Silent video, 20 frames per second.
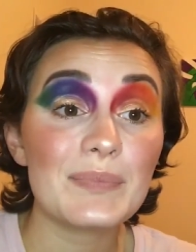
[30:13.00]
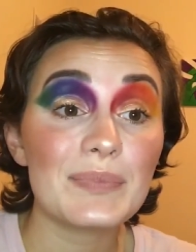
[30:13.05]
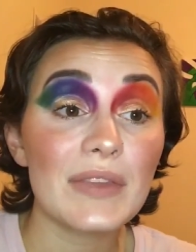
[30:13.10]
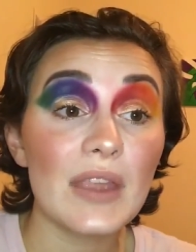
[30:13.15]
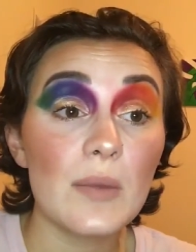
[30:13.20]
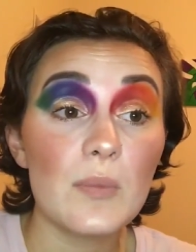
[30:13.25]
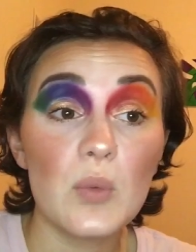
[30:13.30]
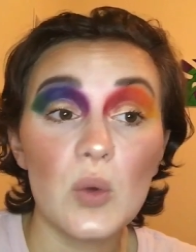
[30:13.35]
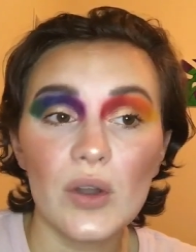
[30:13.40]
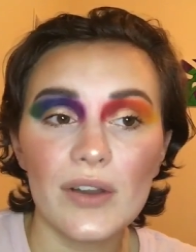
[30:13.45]

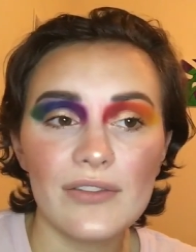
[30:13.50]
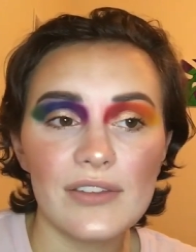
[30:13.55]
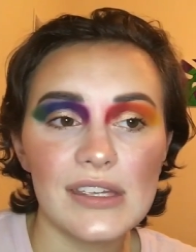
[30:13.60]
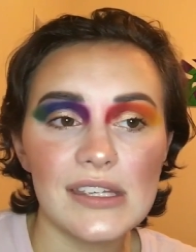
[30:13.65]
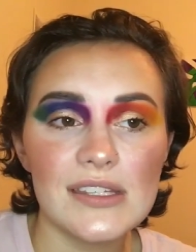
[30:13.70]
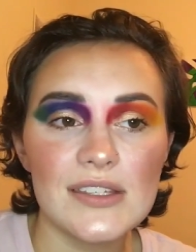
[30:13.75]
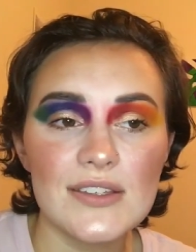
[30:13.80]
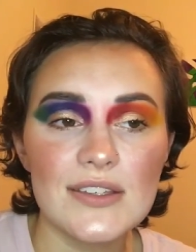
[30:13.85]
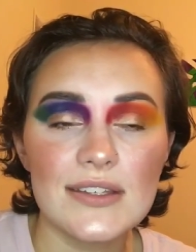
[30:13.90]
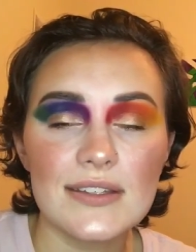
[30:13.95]
Morphe
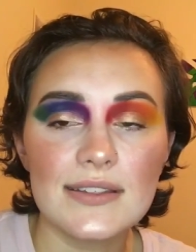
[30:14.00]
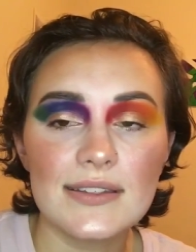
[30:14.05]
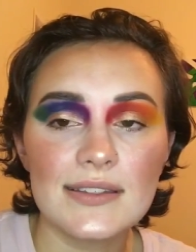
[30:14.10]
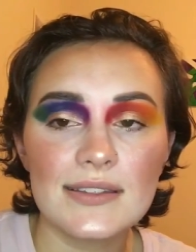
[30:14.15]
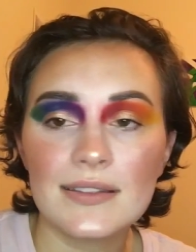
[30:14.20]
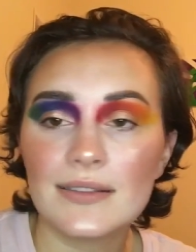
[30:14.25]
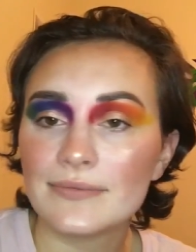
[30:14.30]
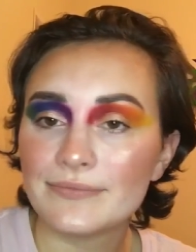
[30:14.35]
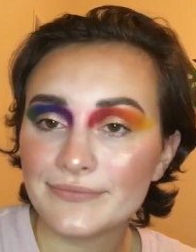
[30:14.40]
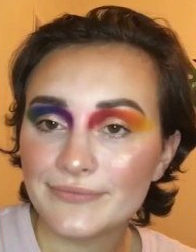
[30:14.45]
is
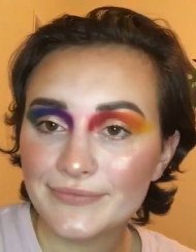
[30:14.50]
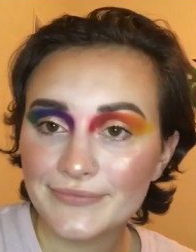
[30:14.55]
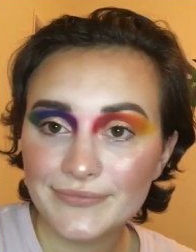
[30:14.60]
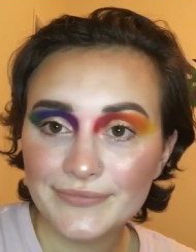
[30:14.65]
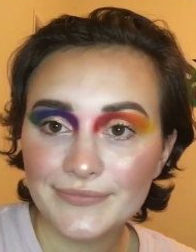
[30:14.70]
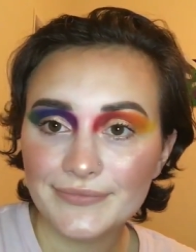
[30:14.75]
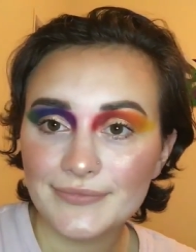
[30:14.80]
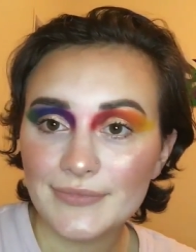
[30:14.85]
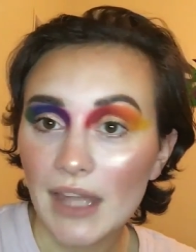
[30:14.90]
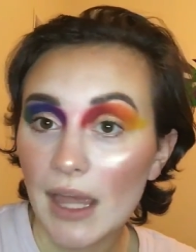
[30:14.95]
just
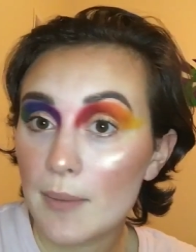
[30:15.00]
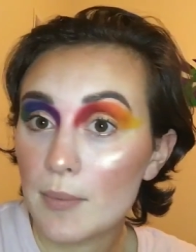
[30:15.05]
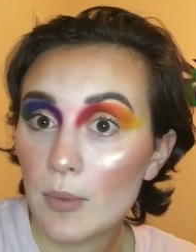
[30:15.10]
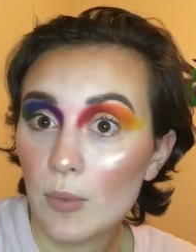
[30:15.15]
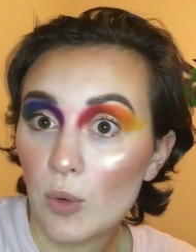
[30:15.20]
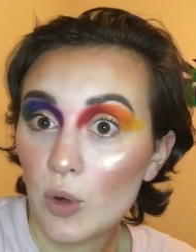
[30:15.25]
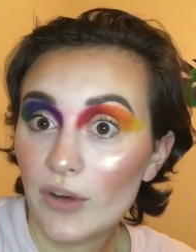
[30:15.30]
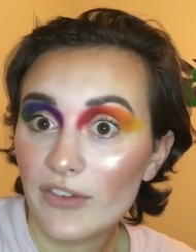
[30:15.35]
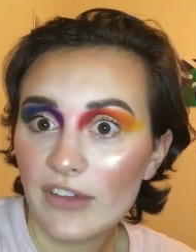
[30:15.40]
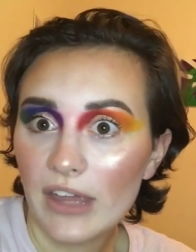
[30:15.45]

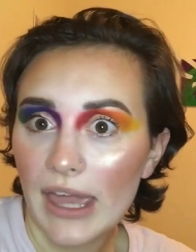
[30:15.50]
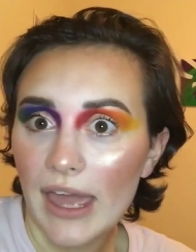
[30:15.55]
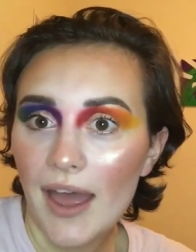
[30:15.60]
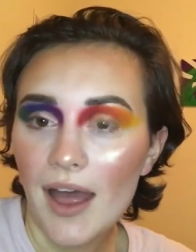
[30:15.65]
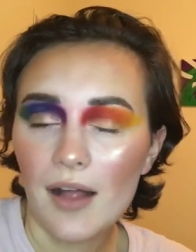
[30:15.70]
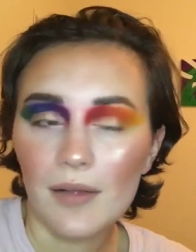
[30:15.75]
Morphe gal.